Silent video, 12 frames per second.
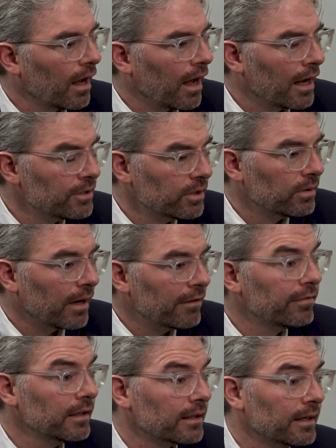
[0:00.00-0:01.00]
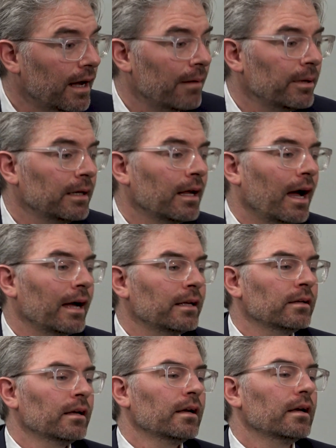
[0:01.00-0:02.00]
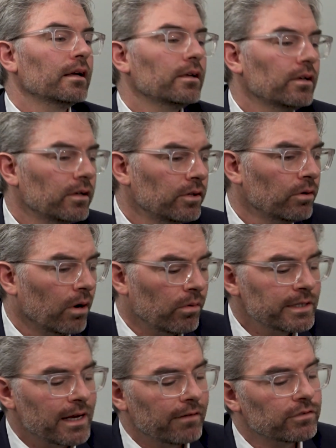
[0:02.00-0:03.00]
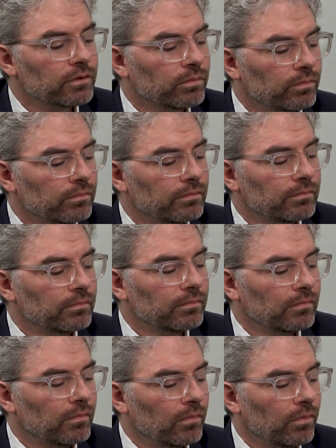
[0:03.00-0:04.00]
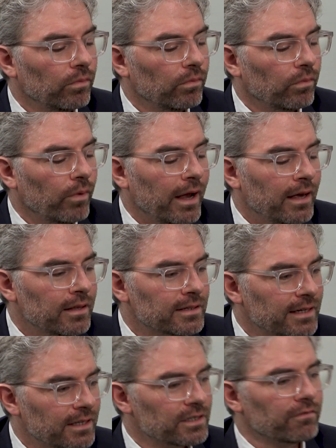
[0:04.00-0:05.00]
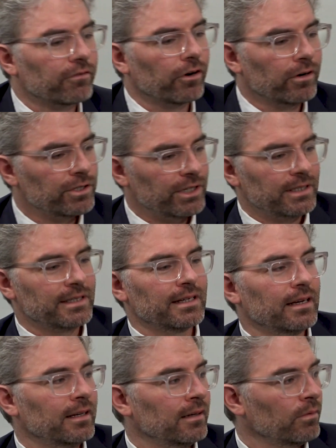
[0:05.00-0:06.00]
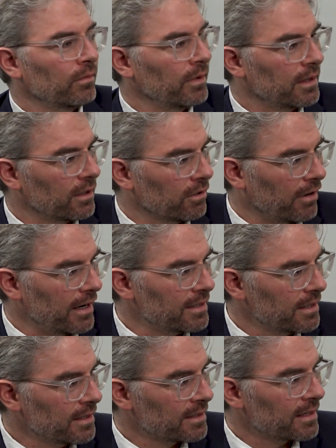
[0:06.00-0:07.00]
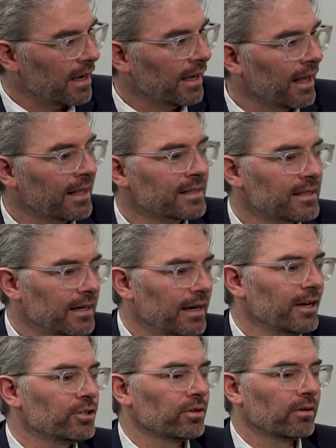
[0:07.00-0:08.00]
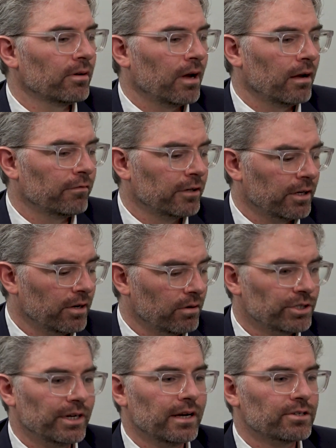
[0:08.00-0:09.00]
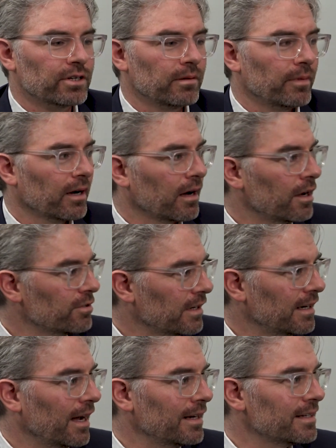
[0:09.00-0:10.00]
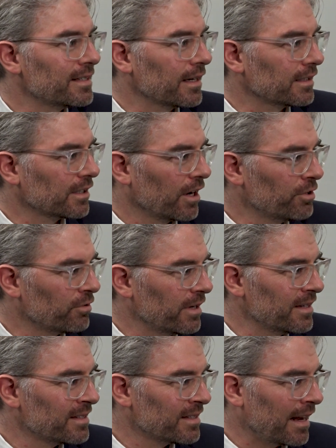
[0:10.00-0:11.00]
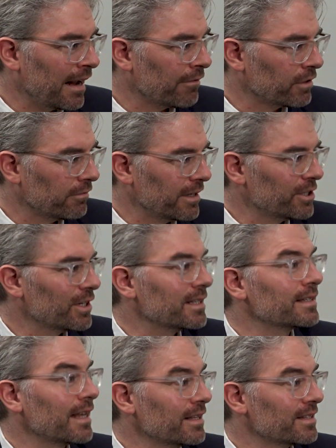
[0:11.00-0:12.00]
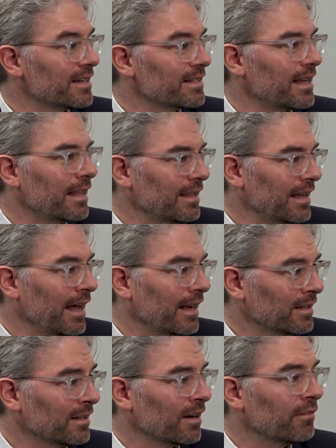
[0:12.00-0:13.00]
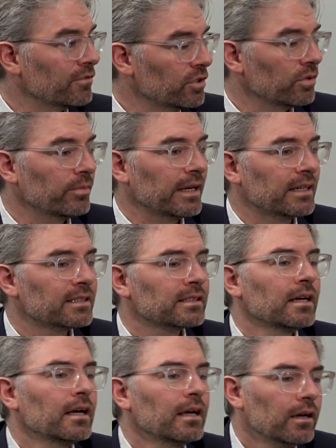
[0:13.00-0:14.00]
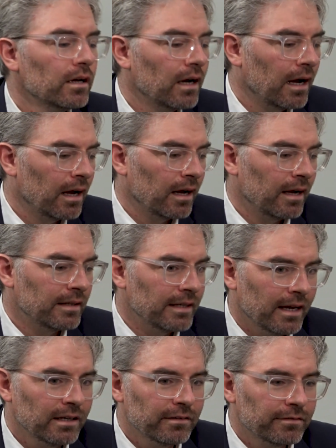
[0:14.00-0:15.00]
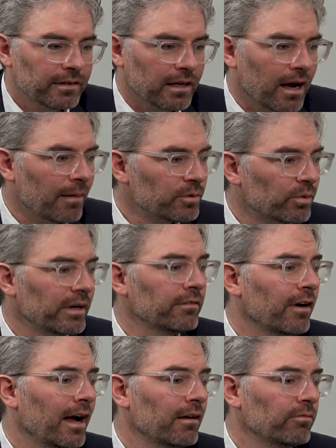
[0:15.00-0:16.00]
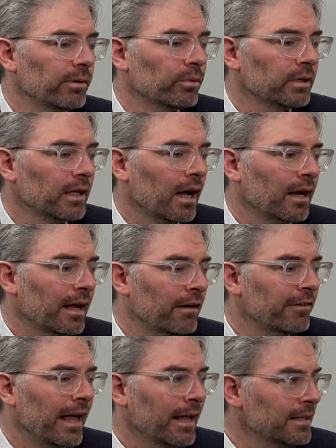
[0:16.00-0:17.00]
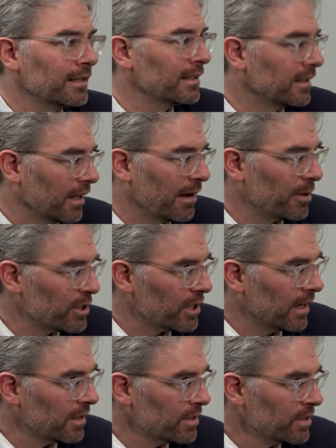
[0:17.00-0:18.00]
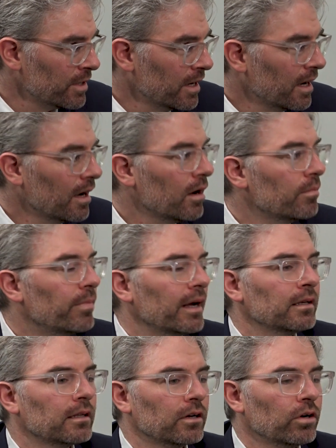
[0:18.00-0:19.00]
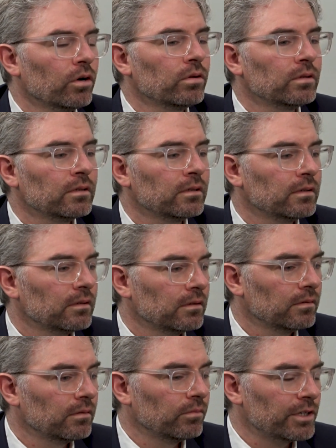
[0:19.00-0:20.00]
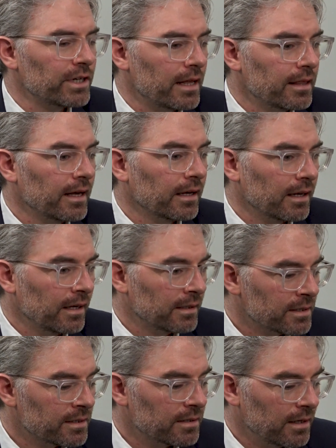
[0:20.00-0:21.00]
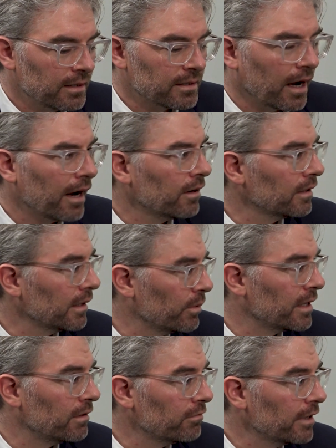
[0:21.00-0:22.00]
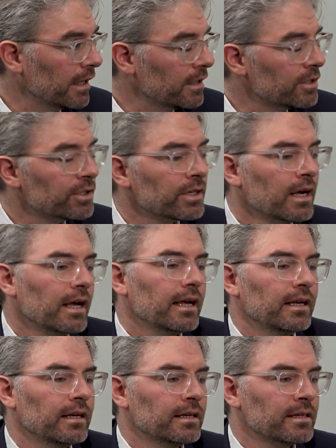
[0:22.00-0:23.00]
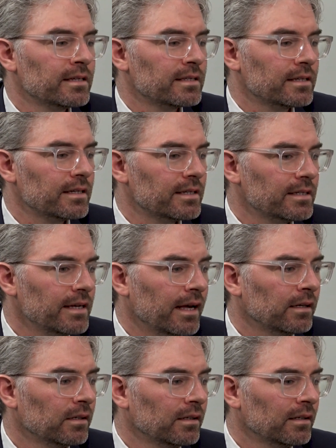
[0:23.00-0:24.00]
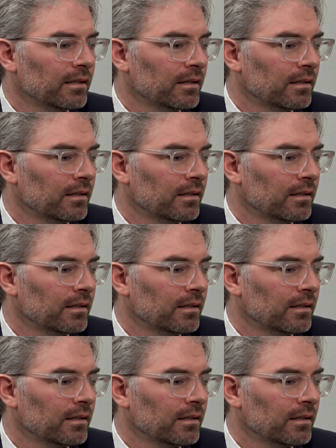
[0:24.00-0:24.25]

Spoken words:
I do. I feel it. I mean, you always have to weigh the sense of urgency with the crisis against the nature of a negotiation among 196 countries that have to reach consensus at the end of 2 weeks. At the end of the COP25, we will not have ended climate change. But the goal, which I think is entirely within reach, is to set